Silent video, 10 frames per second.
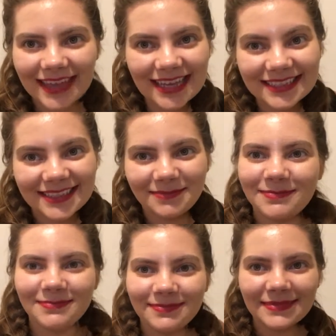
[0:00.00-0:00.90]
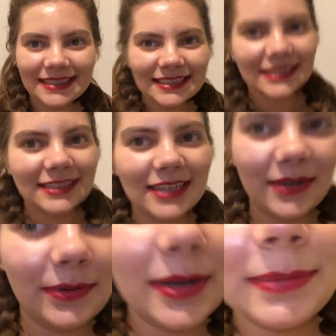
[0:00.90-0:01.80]
yes.
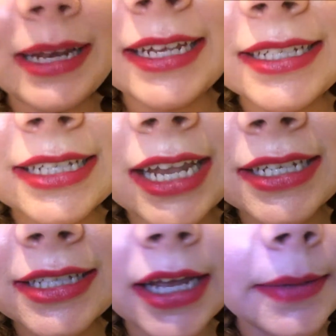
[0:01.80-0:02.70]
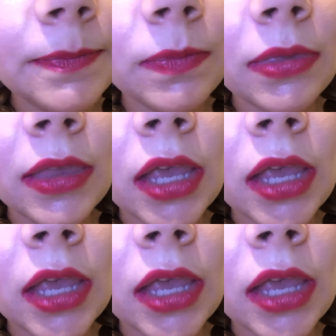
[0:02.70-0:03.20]
So up close last time.